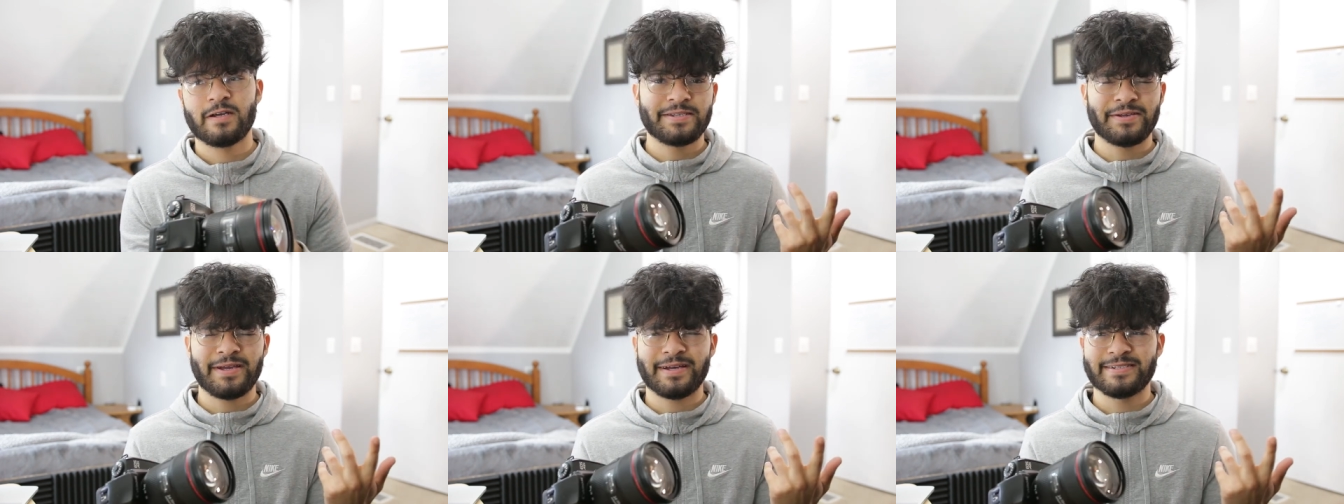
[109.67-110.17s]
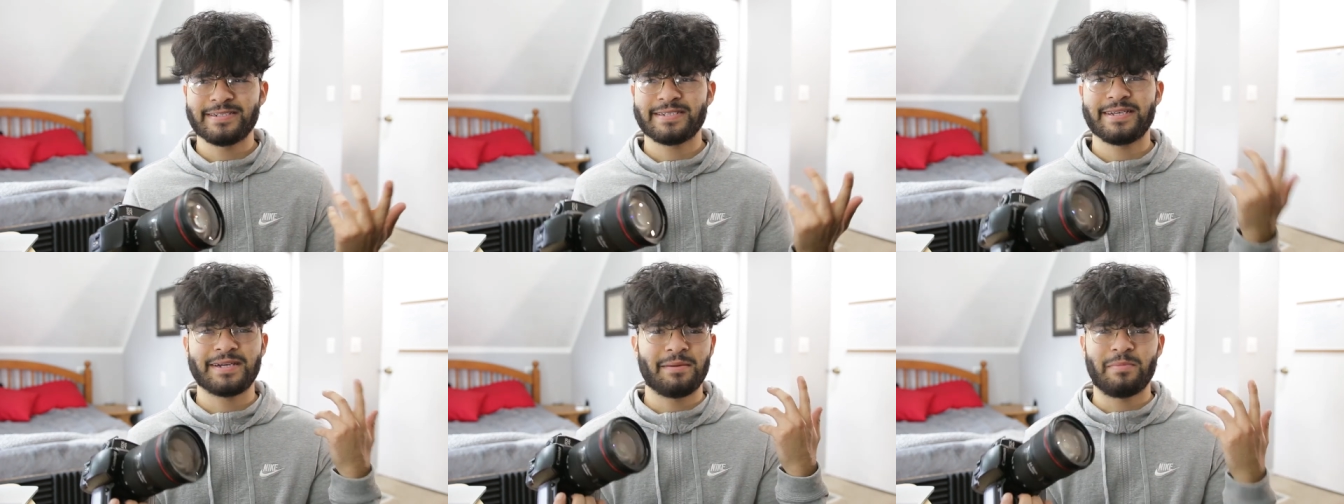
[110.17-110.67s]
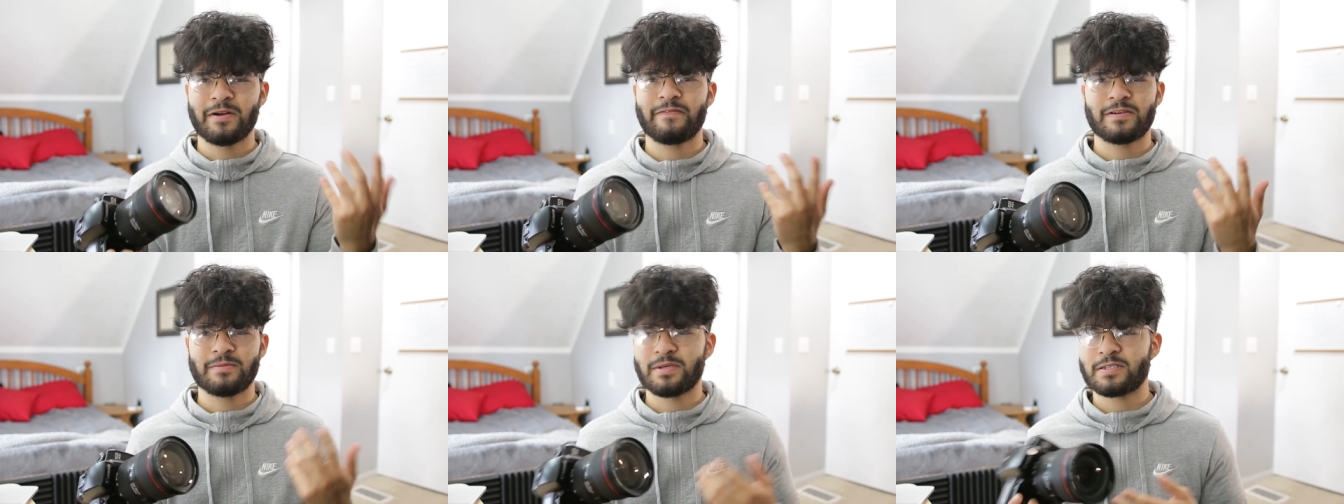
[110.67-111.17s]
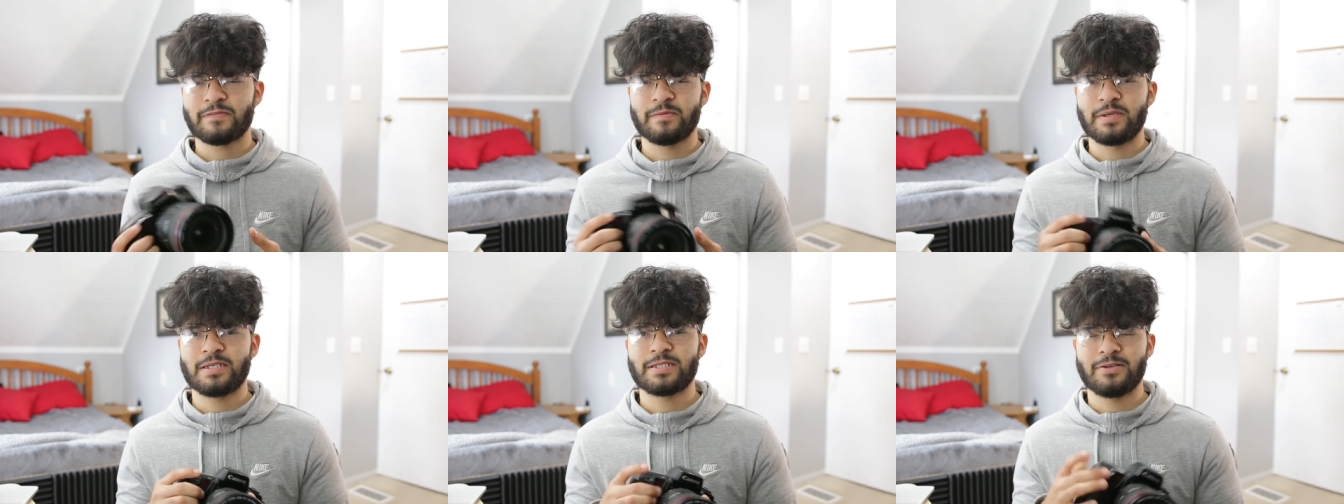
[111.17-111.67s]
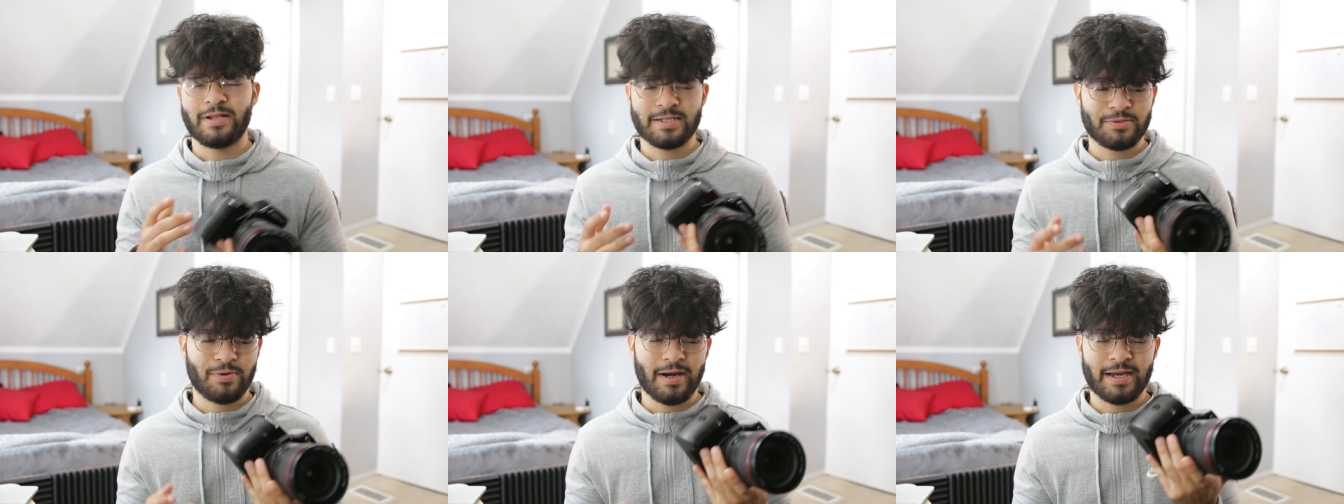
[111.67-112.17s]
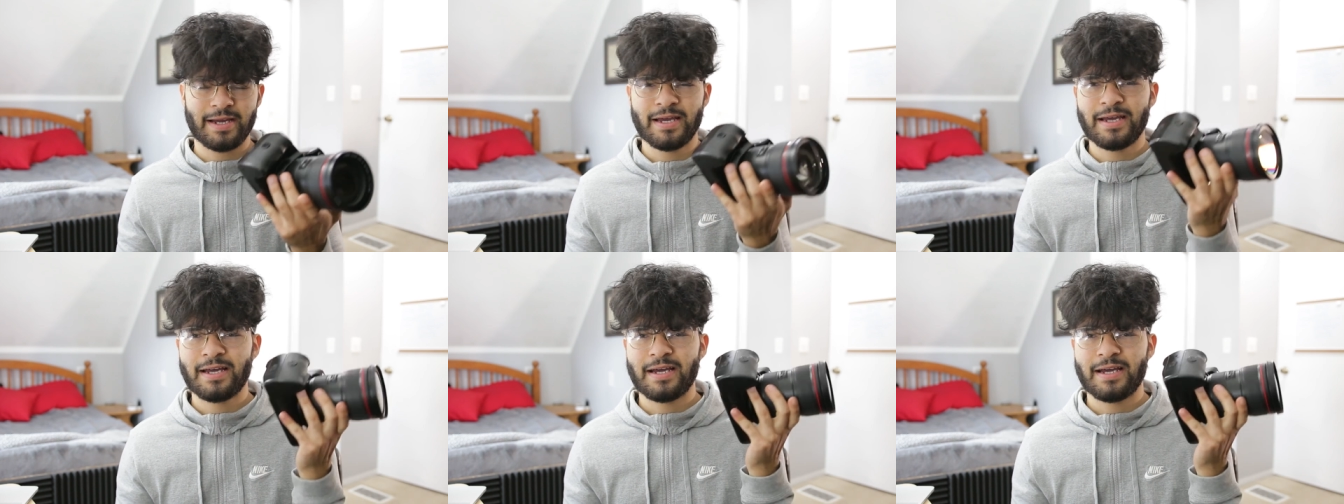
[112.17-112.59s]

So yeah, just like a perfect mix for me. So that's why